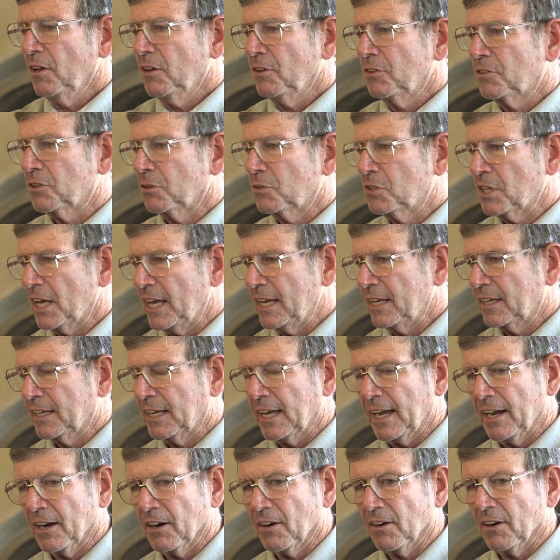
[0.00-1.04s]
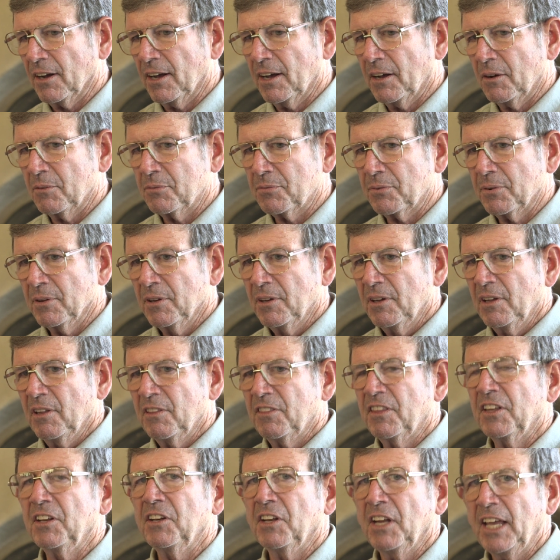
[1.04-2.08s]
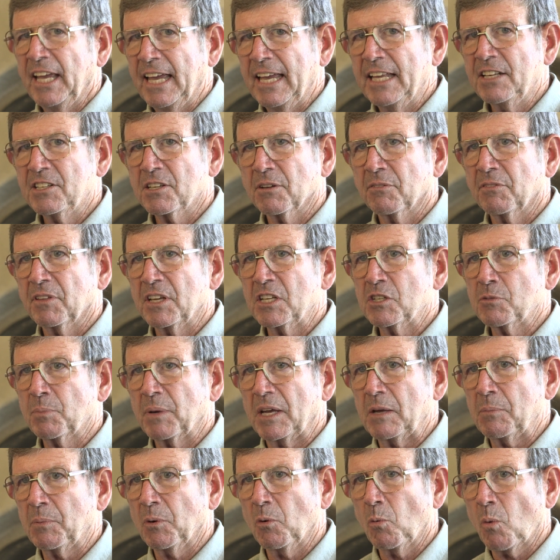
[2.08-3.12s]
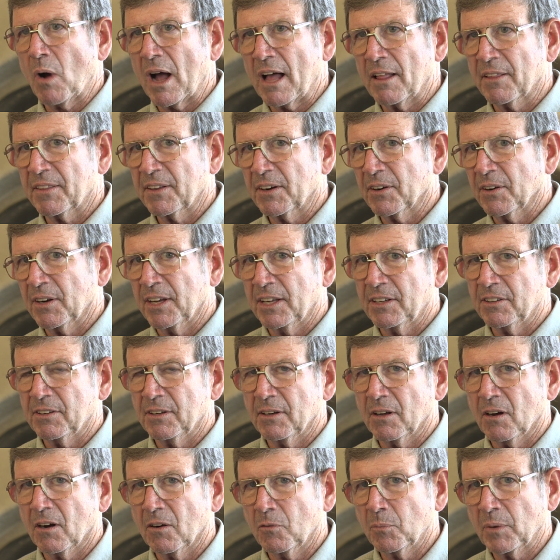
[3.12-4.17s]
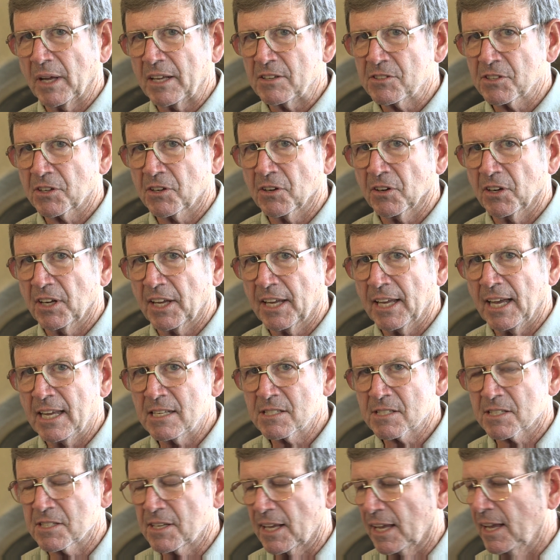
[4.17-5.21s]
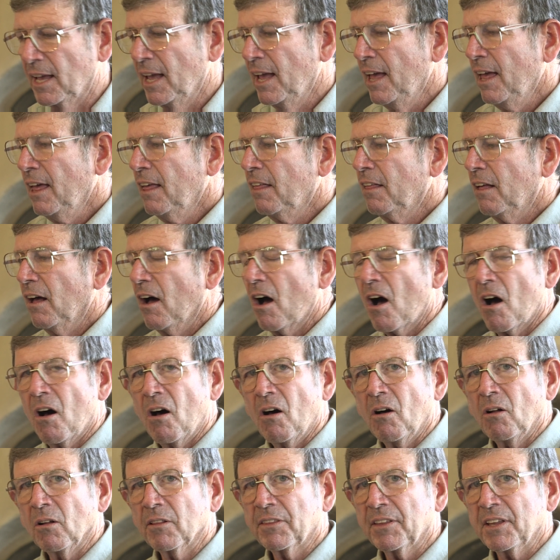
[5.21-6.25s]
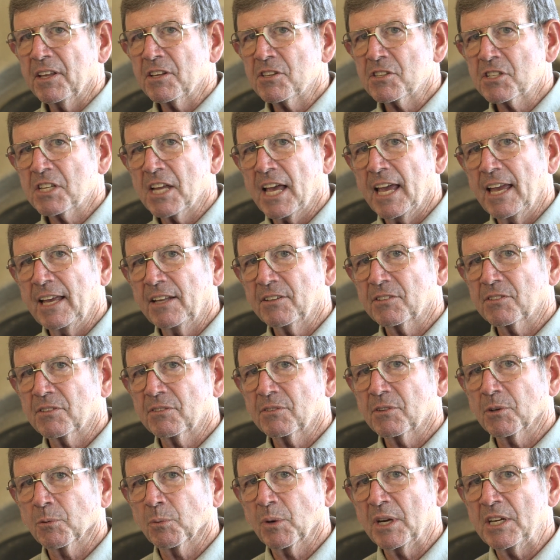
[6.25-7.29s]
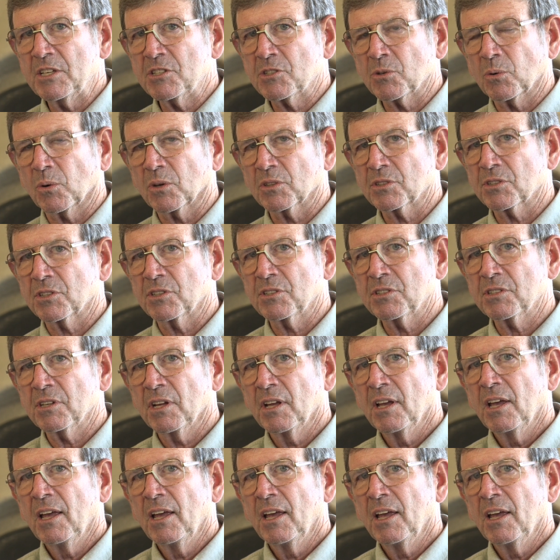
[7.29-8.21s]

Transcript: to take care of the needs of these people while they're in Homeland Security custody. All this takes the resources